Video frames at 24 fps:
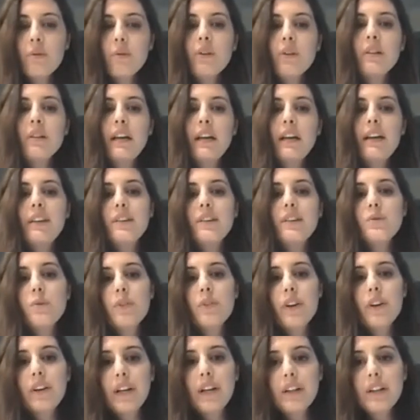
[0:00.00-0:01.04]
take this with a
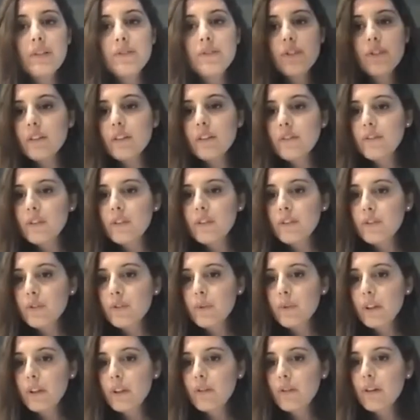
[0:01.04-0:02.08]
grain of salt. If you're
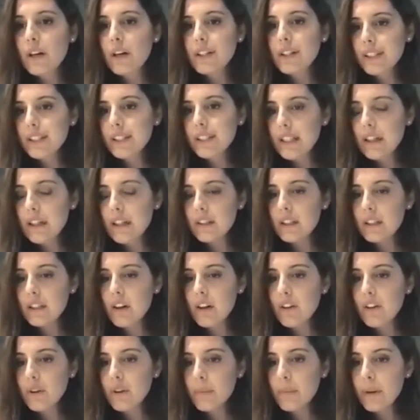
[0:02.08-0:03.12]
doing your RLE on a
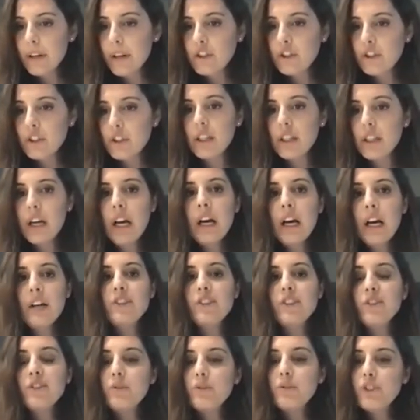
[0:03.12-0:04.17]
younger patient,
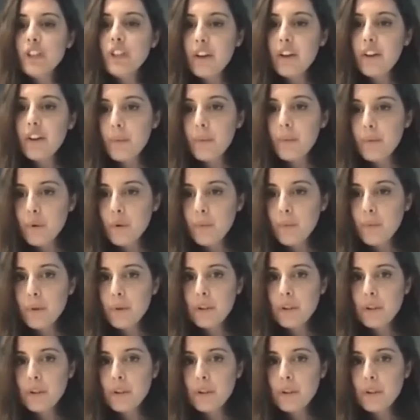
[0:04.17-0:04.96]
do check the pupils,